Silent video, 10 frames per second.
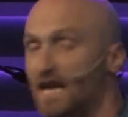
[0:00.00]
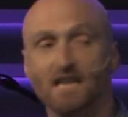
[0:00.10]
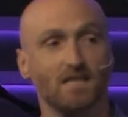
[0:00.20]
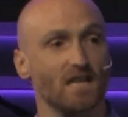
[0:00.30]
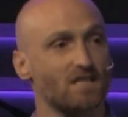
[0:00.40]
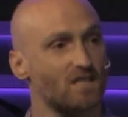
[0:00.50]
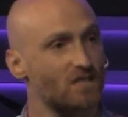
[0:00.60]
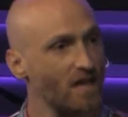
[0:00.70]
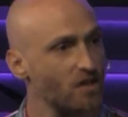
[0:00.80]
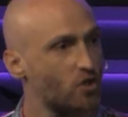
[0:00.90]
is an
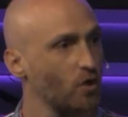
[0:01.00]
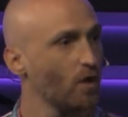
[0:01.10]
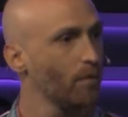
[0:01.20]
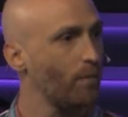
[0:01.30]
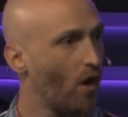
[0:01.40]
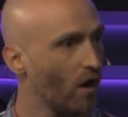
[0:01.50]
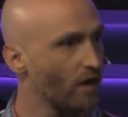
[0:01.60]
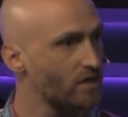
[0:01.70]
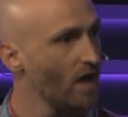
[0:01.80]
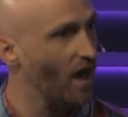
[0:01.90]
essential
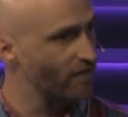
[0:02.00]
part of